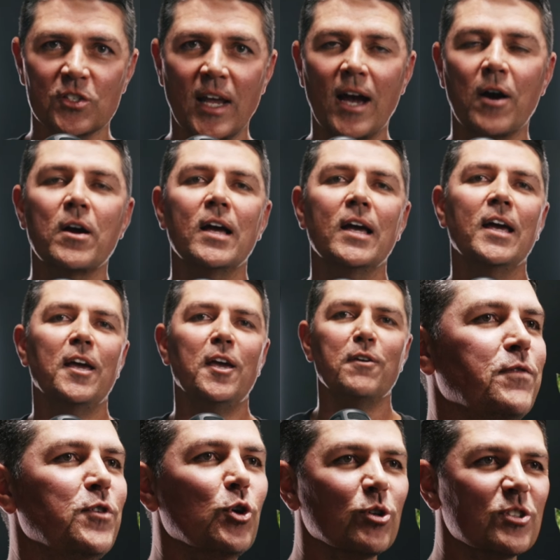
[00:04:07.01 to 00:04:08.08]
Now,
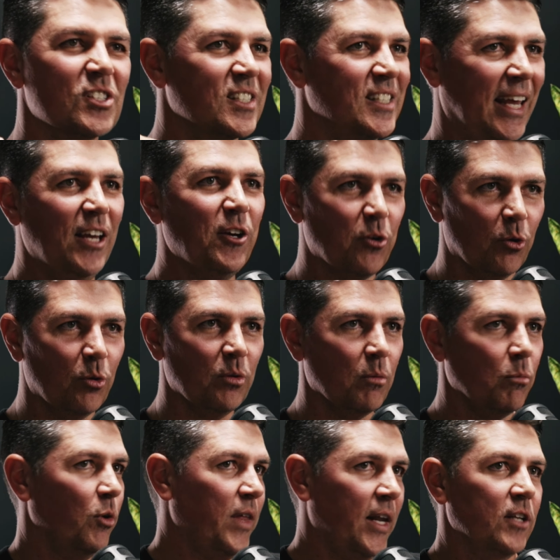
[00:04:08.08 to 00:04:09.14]
if you're single,
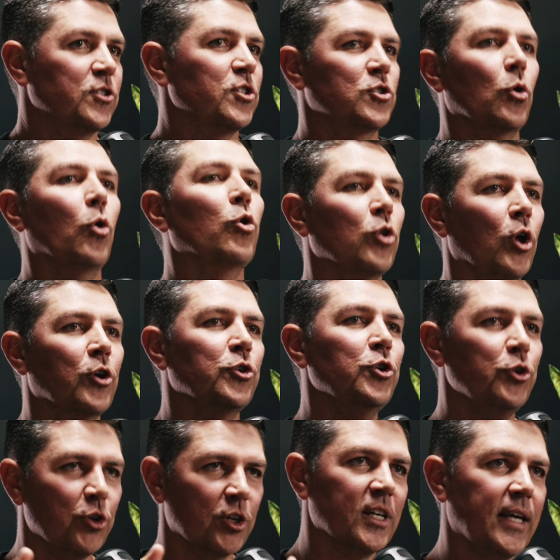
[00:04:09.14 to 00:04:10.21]
well, then it's just all on you.
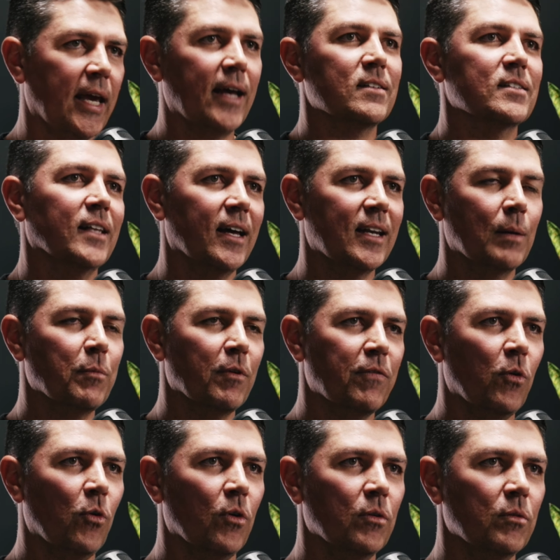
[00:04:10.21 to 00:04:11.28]
You can cancel out number
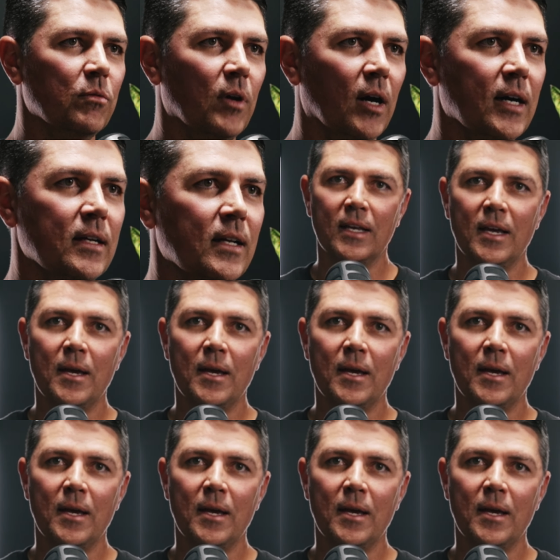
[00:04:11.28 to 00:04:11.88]
4, right?